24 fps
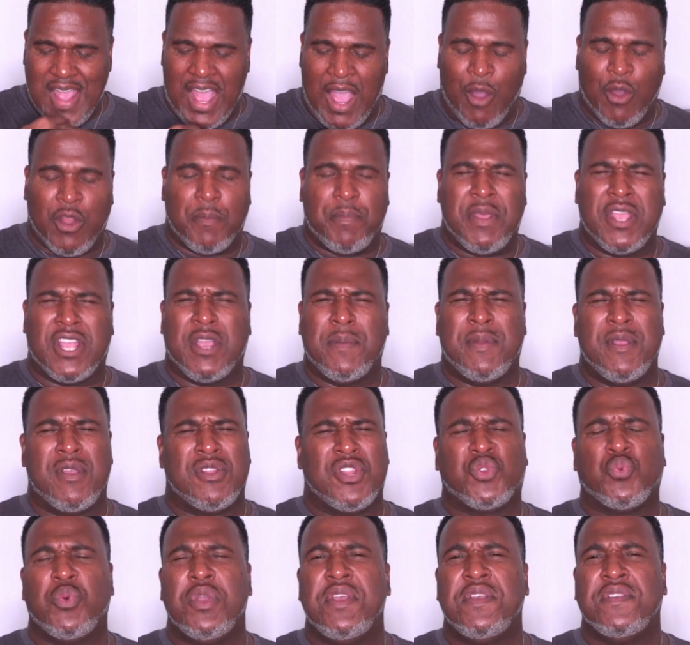I want to pick up here
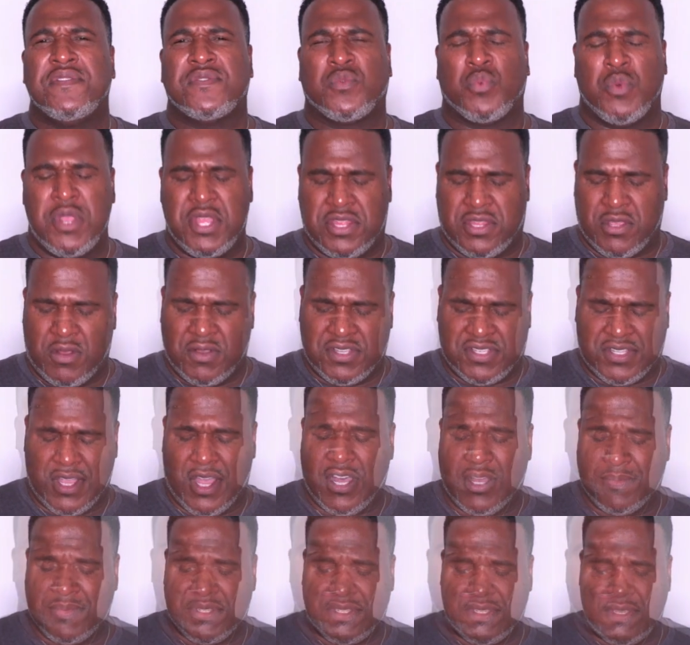in the 23rd
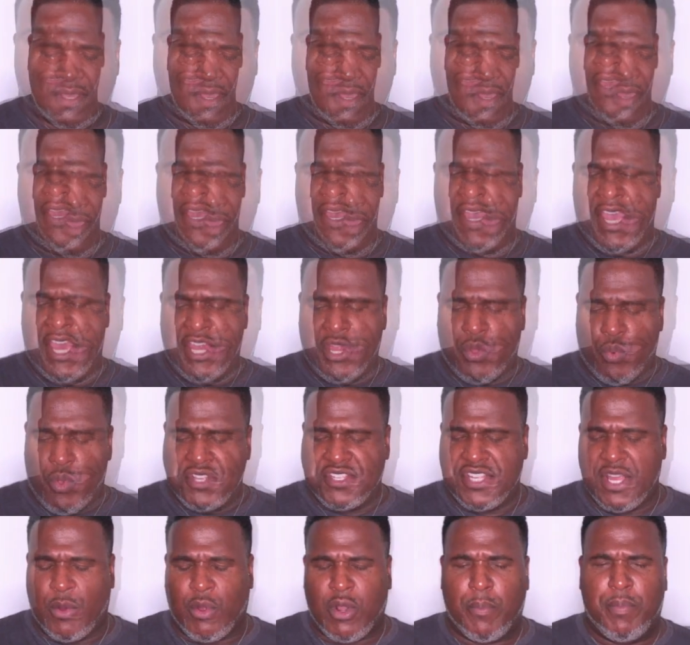Psalms. And the
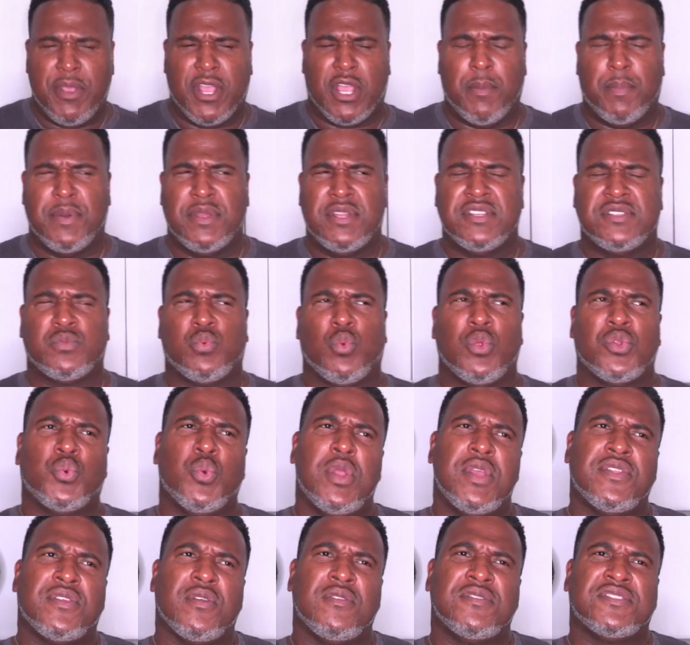reason I want to pick up in this
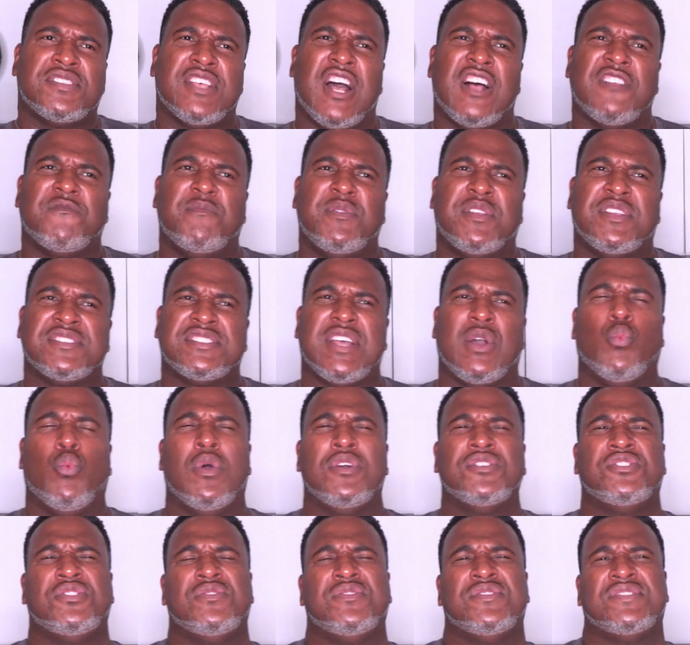23rd Psalms because I
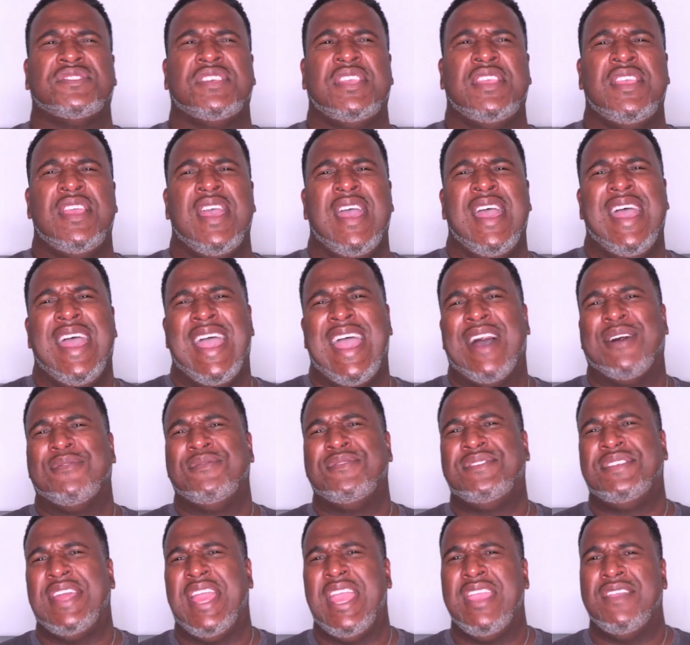want you to see how
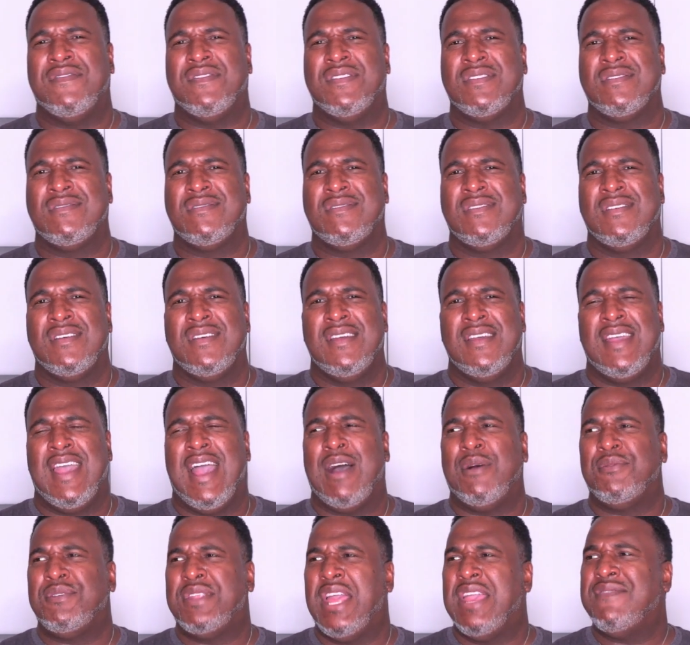David,
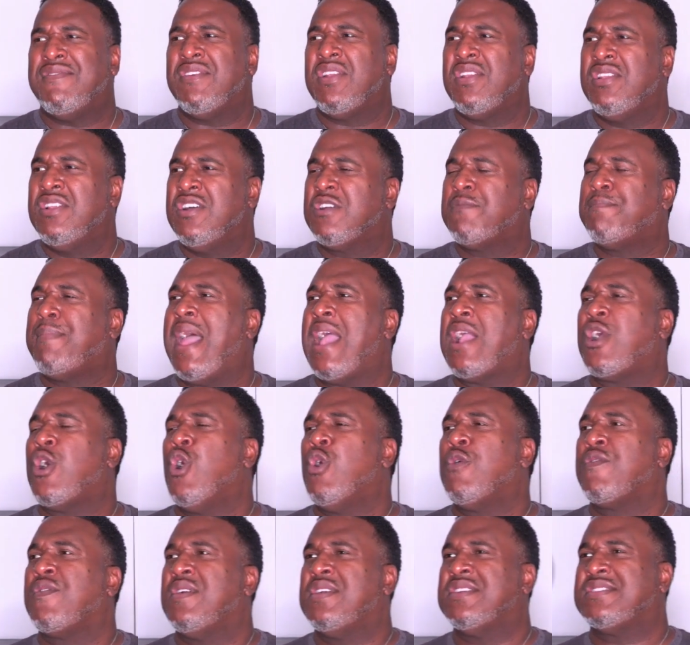how David looked back
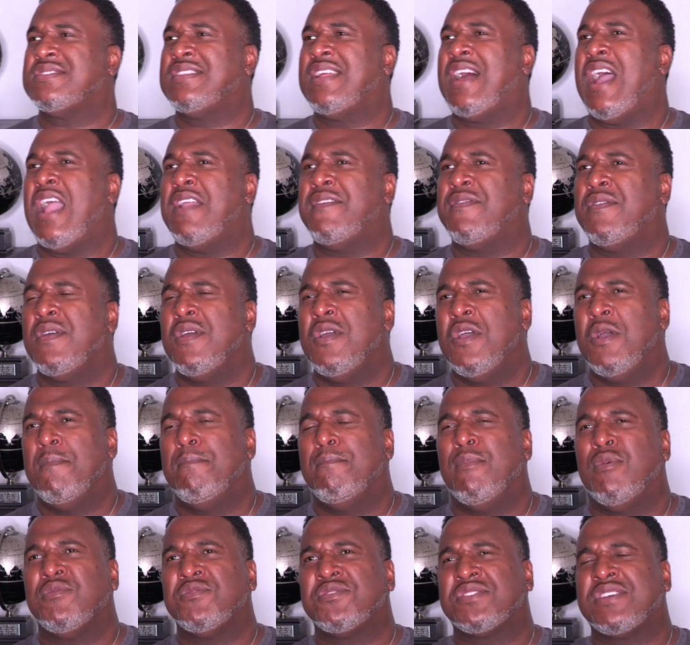over his life
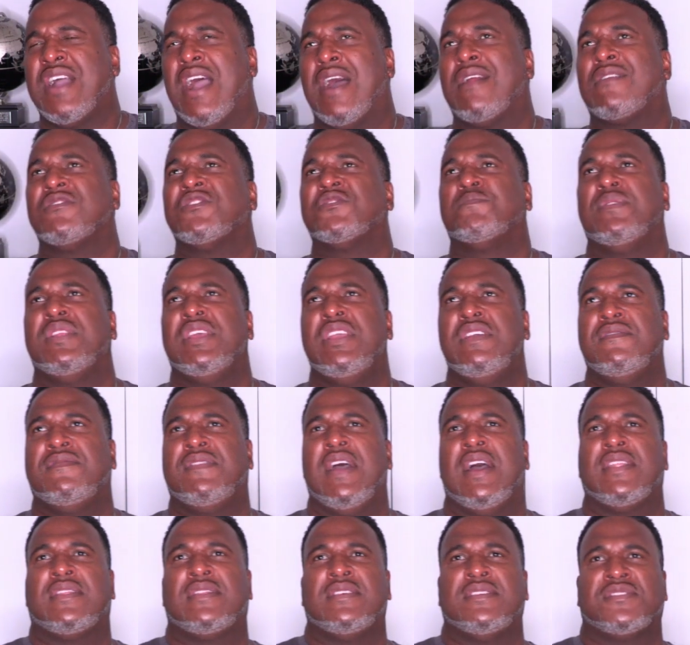most scholars believe
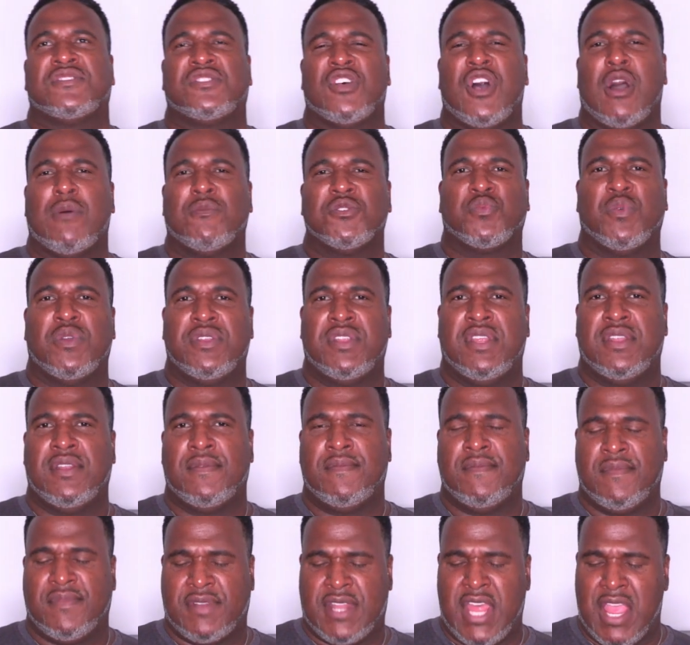that this song was written
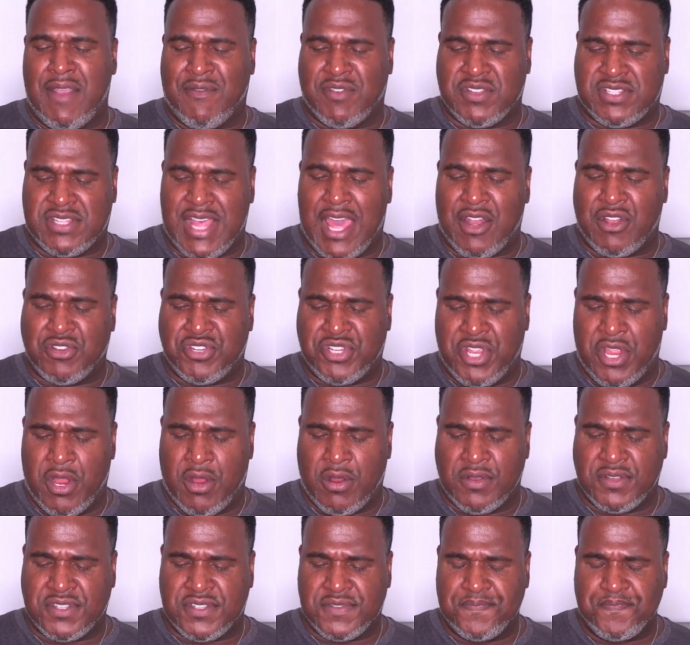in David's latter
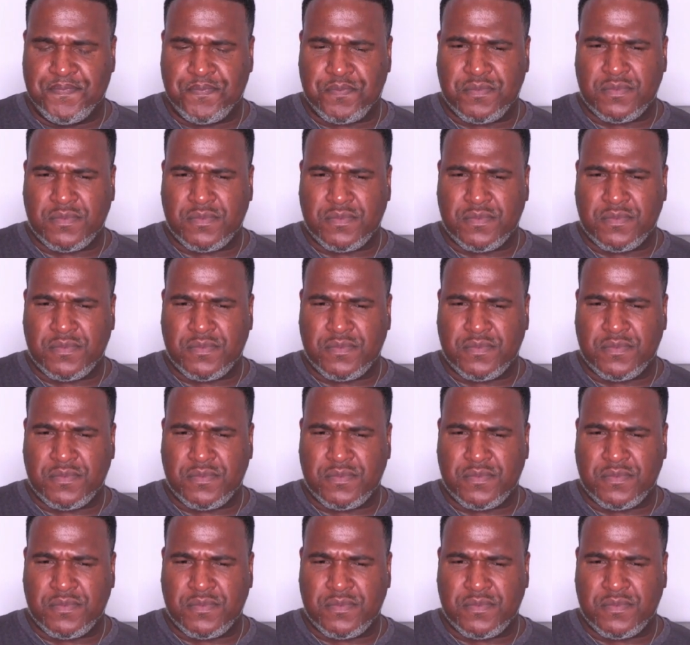years.